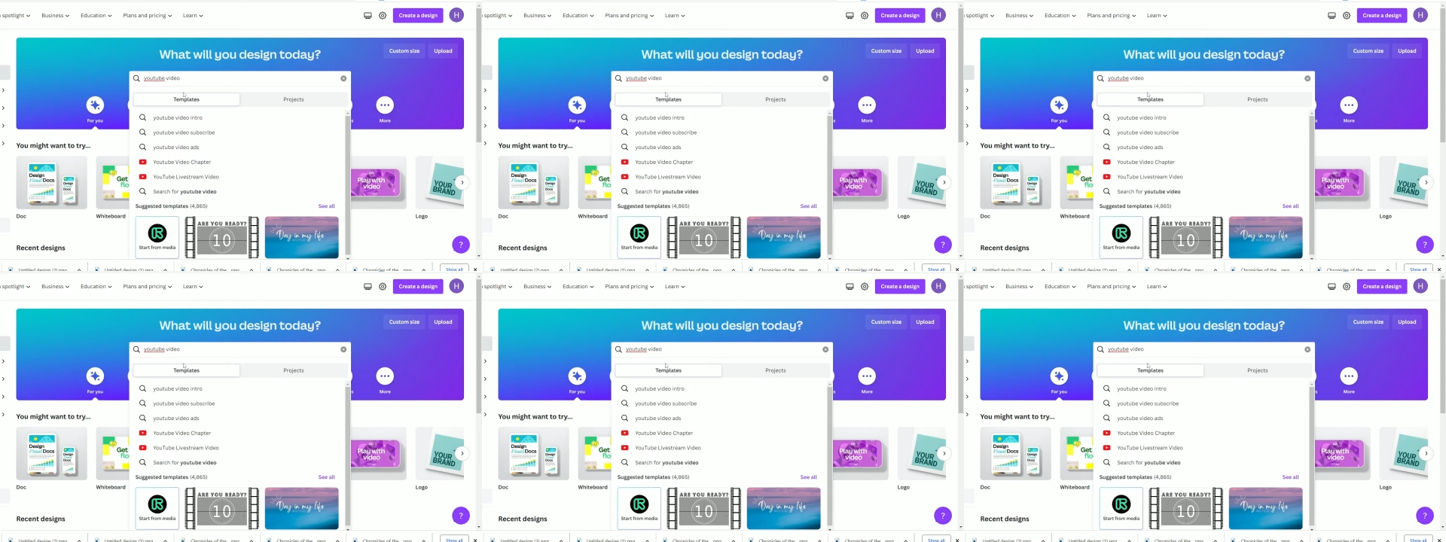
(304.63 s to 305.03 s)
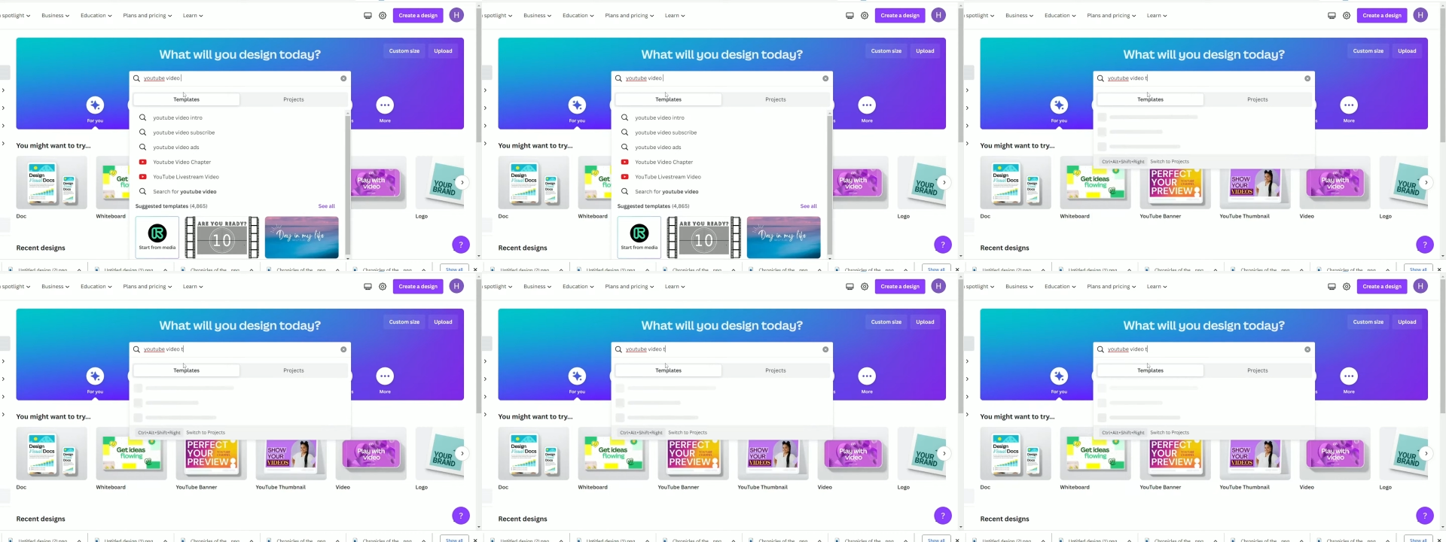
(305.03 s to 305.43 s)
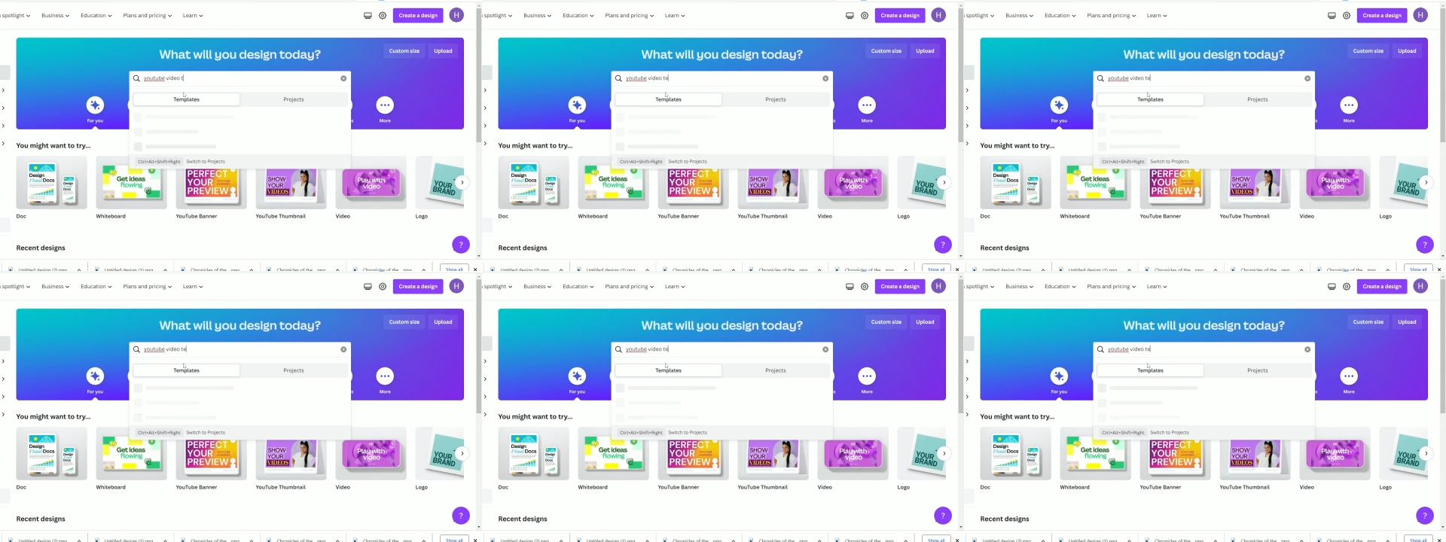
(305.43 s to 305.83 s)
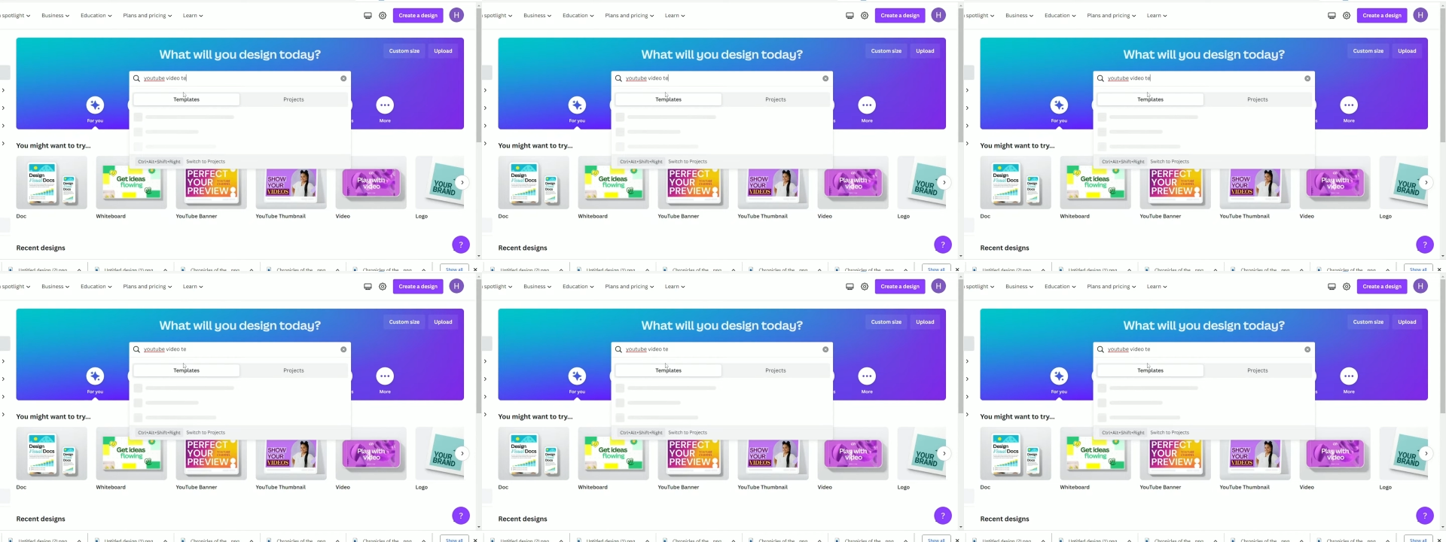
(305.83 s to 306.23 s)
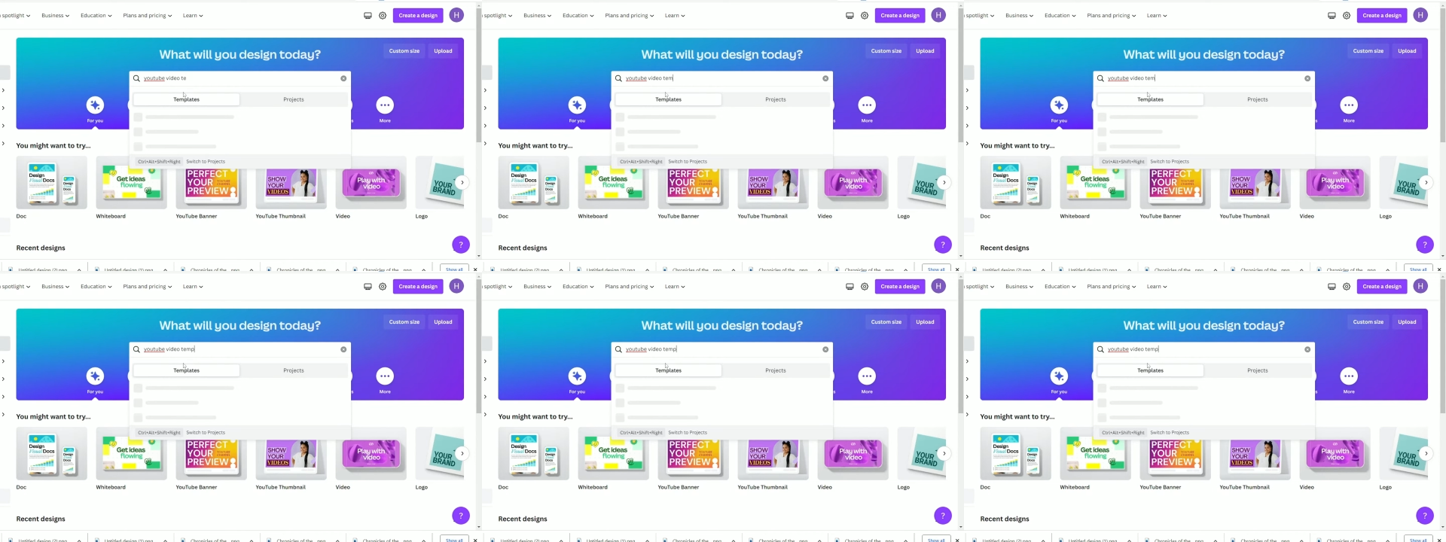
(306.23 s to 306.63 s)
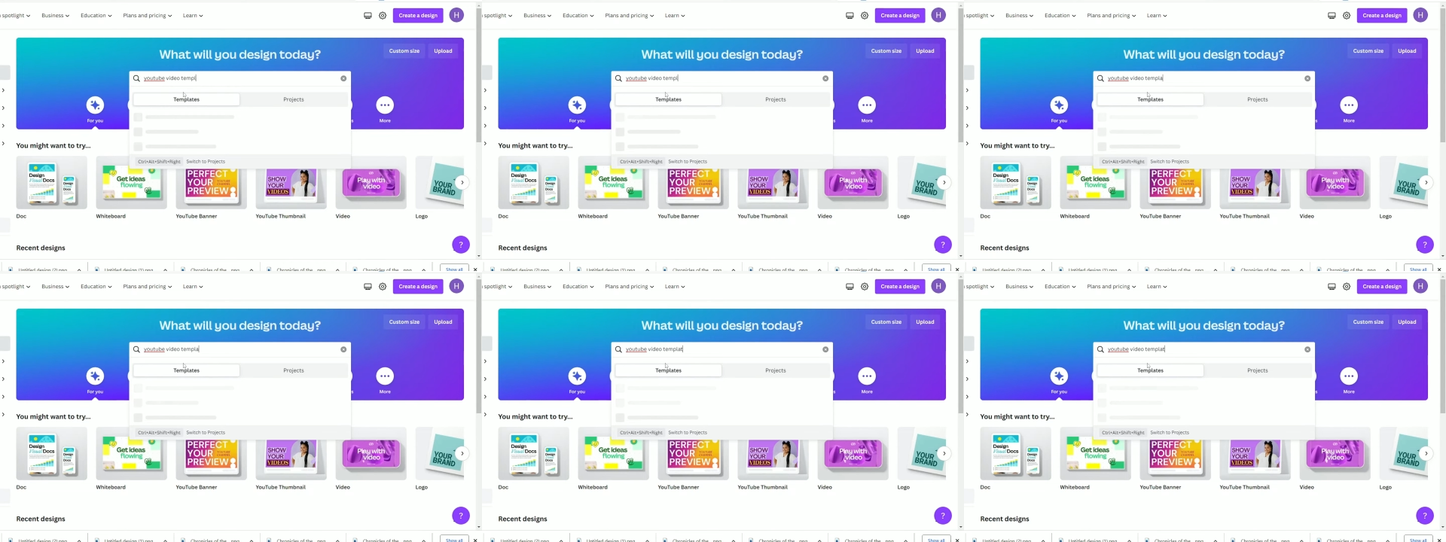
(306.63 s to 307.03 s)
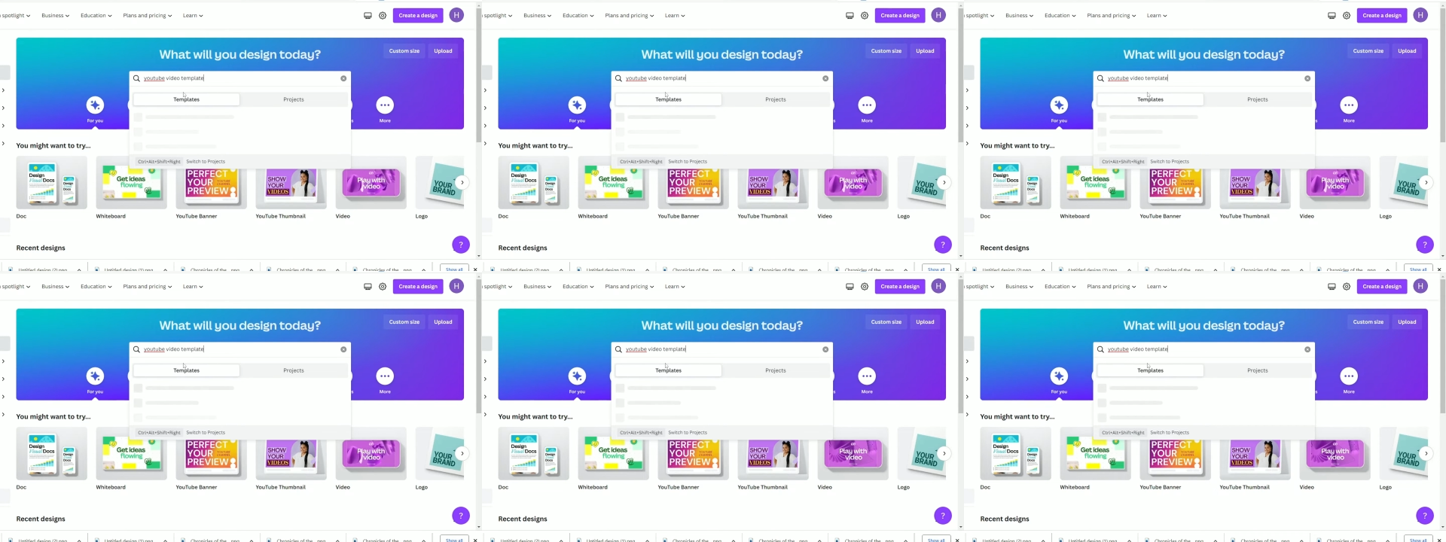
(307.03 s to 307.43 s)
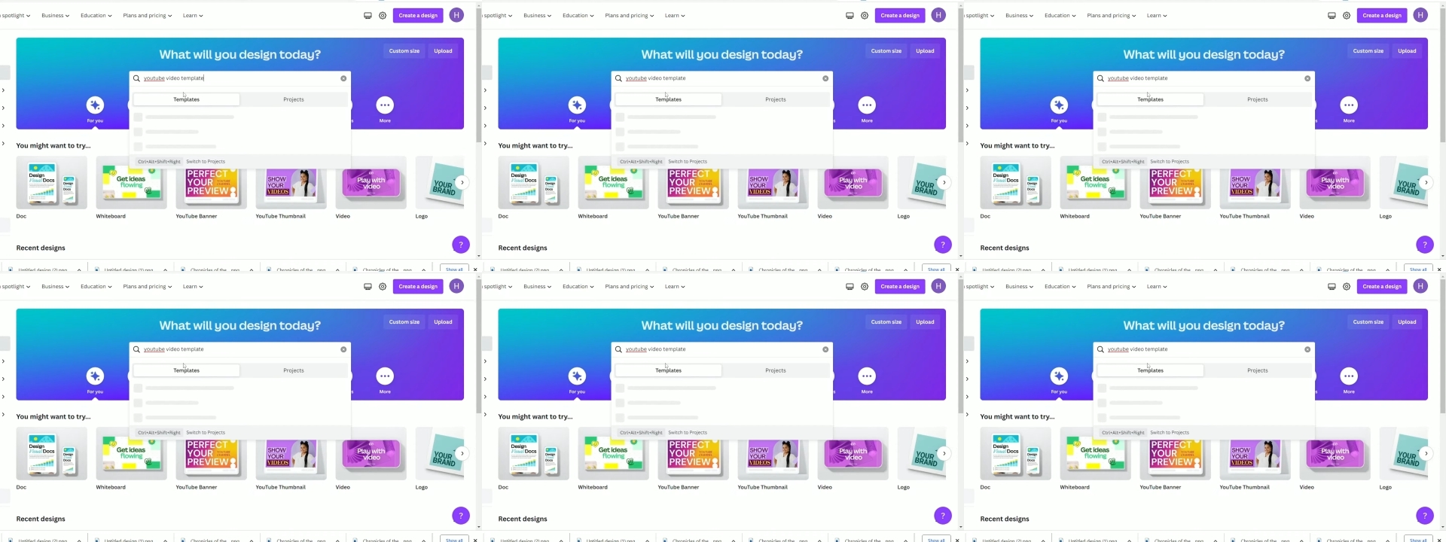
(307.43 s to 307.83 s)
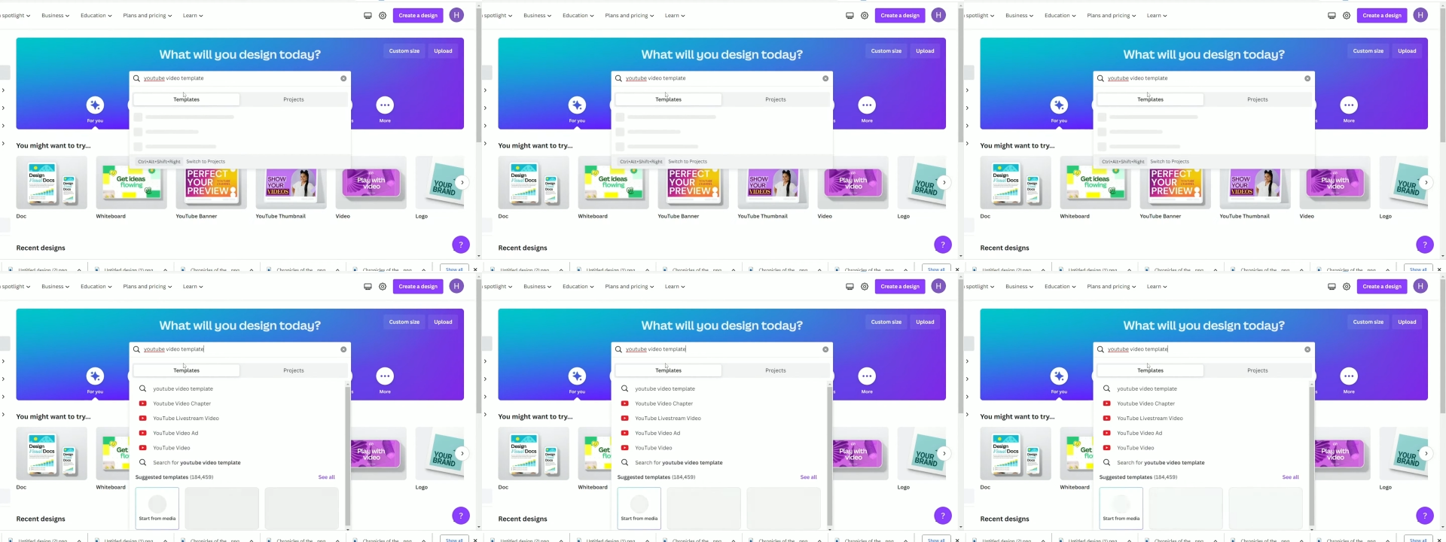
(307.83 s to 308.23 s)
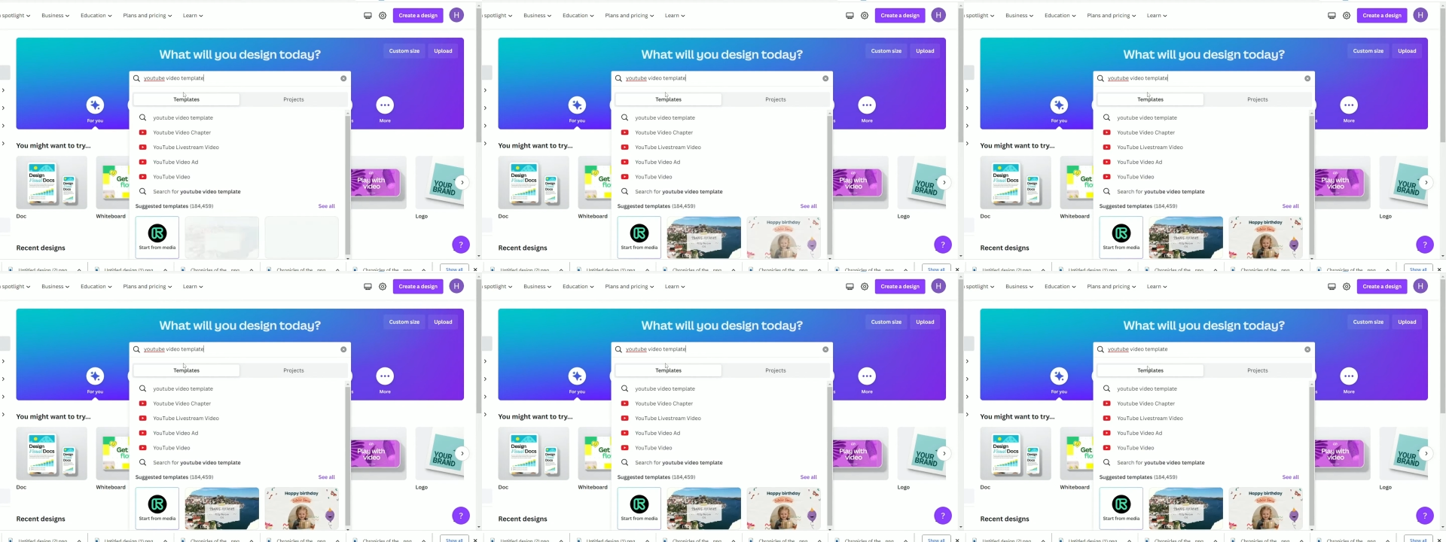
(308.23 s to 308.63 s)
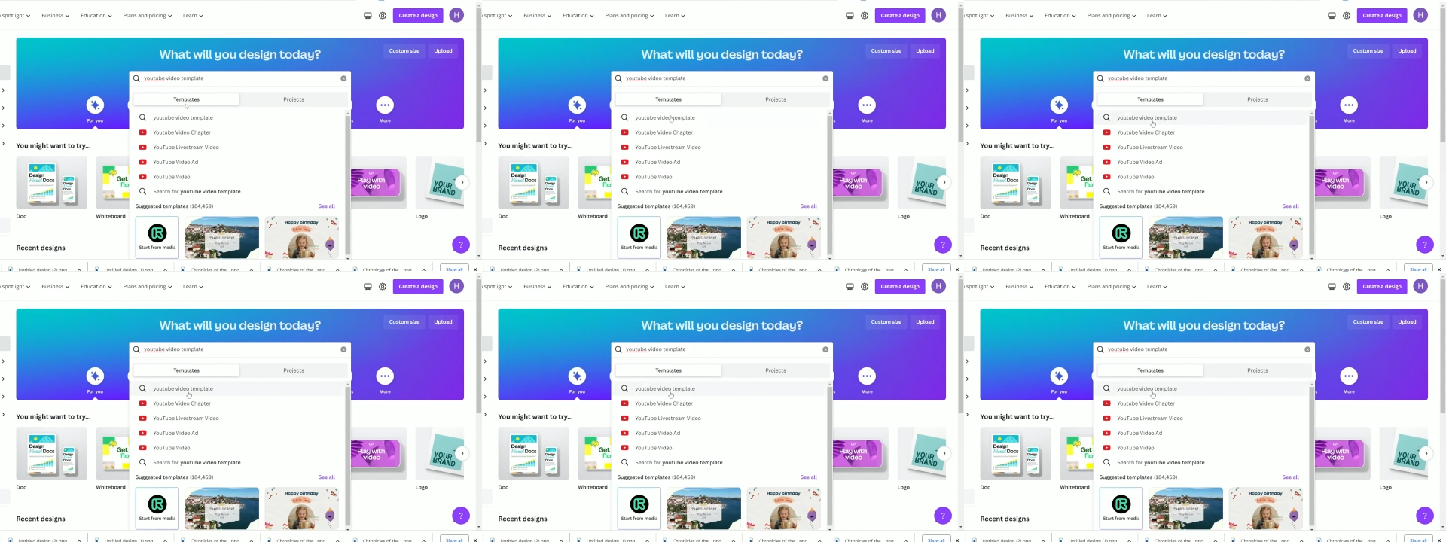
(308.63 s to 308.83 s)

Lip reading: (no speaker visible)